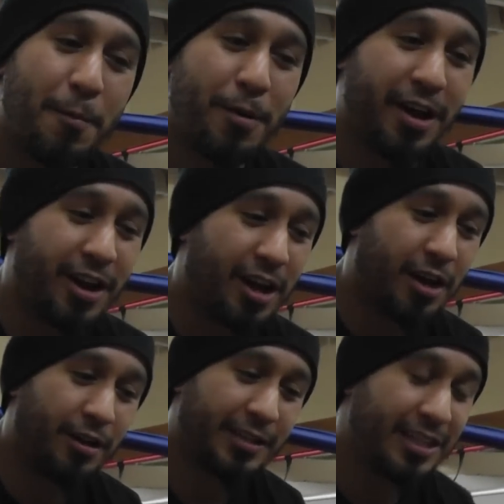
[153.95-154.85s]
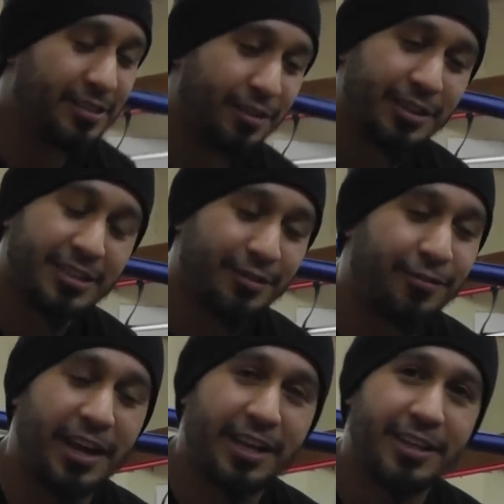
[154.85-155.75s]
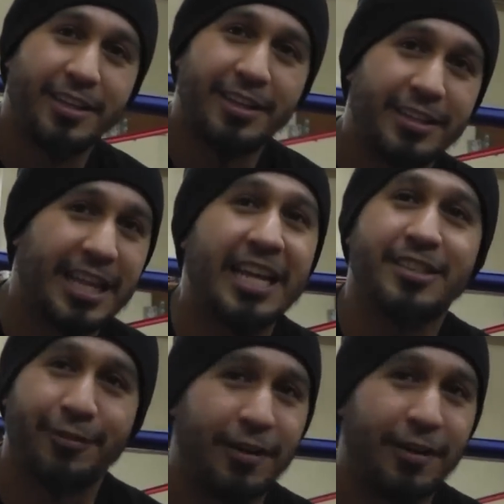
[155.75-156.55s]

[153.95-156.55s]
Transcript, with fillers: But, uh, but that's, a, that's, a, that's fight, a fight you want That's see.